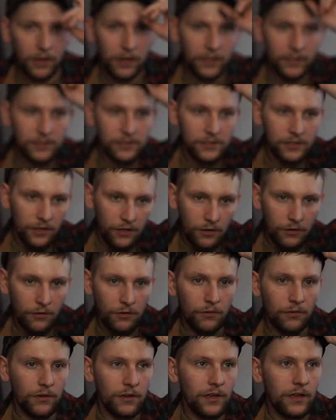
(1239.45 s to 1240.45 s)
So
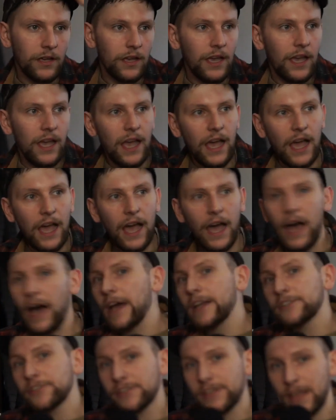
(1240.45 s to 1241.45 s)
I
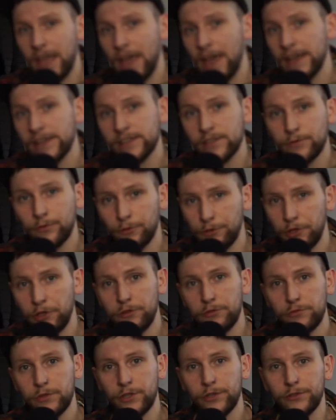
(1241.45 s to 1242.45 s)
just ask for you
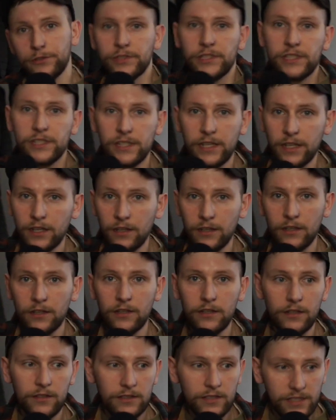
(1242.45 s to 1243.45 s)
to stick
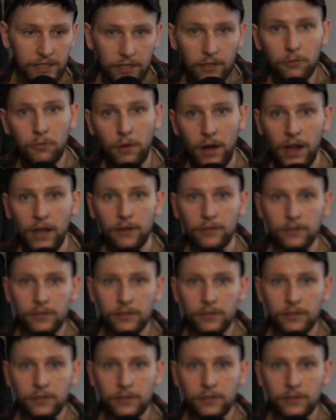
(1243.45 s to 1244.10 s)
around,